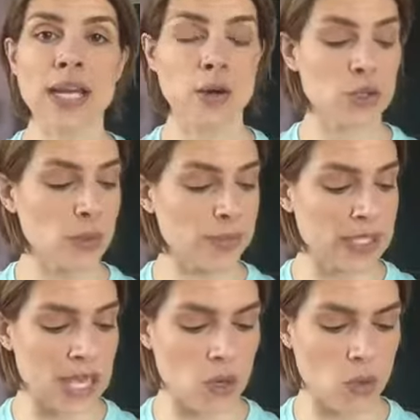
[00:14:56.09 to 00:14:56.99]
or sweet
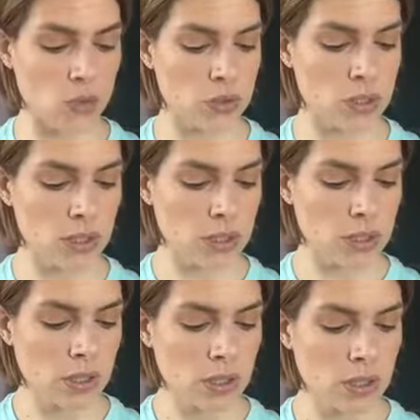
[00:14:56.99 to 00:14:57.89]
potatoes,
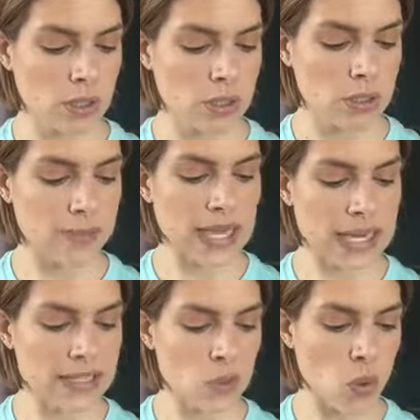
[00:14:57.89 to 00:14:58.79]

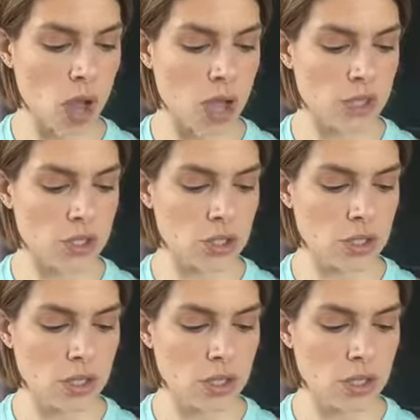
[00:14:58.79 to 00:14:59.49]
spaghetti squash,